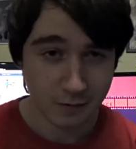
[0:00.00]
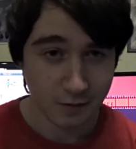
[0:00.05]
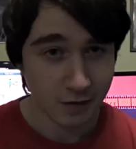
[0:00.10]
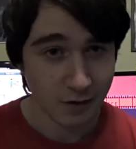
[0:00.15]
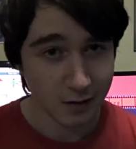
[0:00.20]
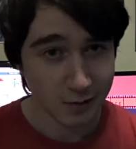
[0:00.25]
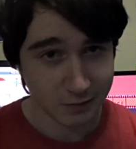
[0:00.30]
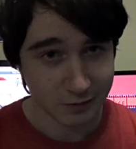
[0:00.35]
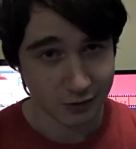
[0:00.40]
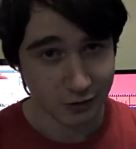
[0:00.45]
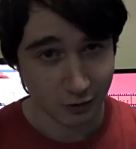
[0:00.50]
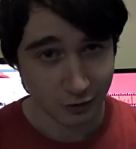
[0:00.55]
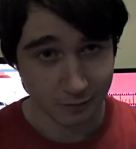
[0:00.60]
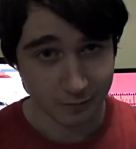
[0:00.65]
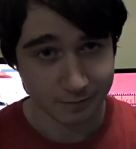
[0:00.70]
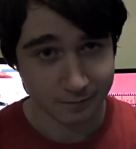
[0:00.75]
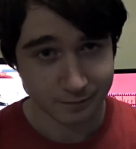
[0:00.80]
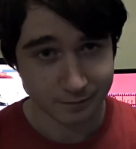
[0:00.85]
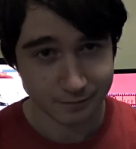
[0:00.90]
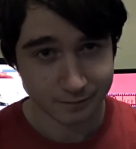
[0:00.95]
I've been
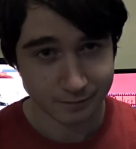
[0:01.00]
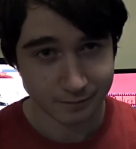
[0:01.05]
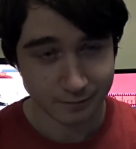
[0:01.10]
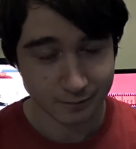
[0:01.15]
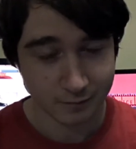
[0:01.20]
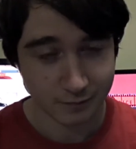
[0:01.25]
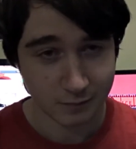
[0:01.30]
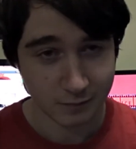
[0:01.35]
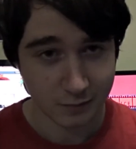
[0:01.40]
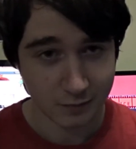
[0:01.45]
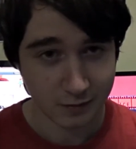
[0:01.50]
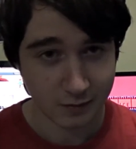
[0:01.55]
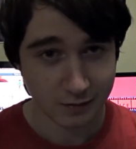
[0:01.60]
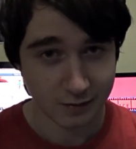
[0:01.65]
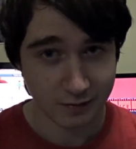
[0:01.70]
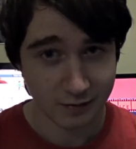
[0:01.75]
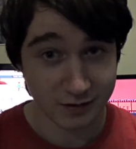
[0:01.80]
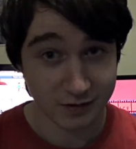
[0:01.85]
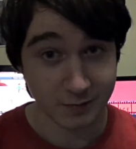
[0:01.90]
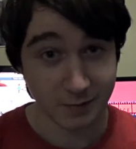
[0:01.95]
Tom.
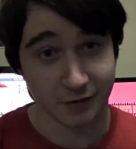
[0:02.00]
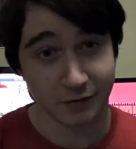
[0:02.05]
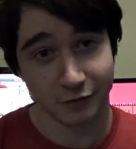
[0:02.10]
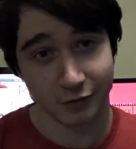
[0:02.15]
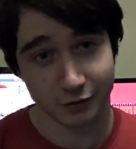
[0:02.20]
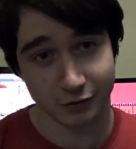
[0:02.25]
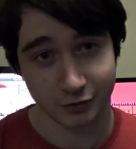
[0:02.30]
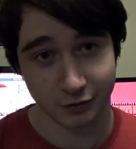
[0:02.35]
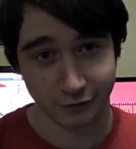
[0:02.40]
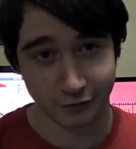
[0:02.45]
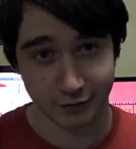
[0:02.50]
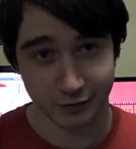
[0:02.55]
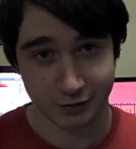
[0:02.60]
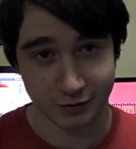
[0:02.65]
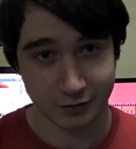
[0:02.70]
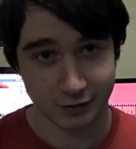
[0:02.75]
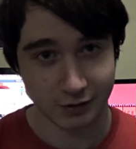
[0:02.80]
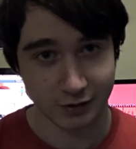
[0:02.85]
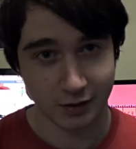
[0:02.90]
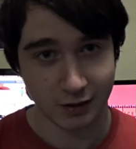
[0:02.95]
This has been the Vox
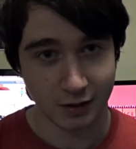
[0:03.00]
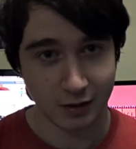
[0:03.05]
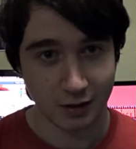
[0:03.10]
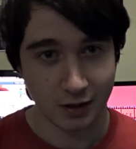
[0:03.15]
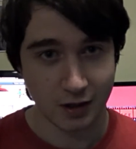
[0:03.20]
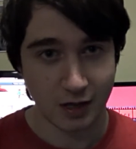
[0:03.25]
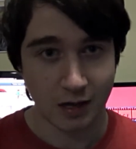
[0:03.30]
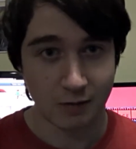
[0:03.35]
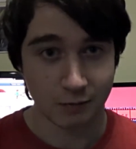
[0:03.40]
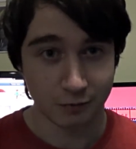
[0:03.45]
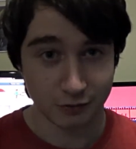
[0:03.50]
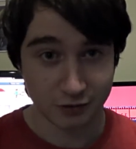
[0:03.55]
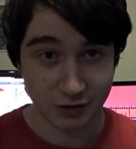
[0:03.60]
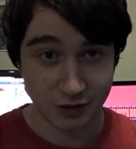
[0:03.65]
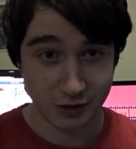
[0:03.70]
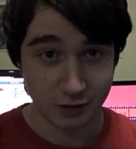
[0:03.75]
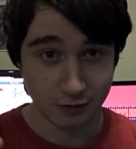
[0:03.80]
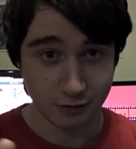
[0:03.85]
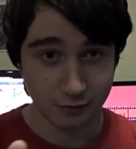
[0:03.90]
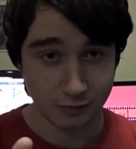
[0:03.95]
Office, and we'll see
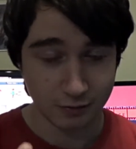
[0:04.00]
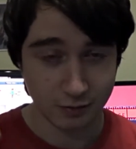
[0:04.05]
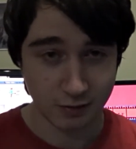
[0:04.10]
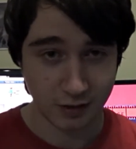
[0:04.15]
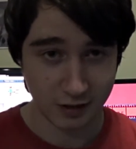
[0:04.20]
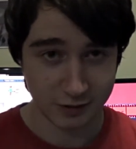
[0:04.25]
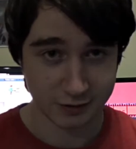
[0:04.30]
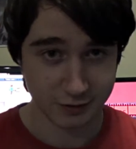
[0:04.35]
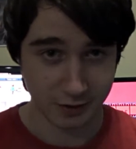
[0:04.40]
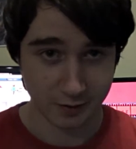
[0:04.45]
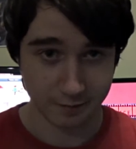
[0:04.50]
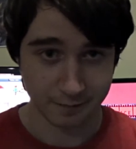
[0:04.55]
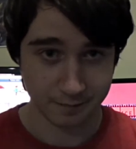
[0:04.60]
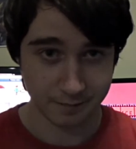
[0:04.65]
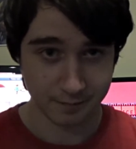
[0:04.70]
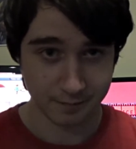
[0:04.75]
you next time.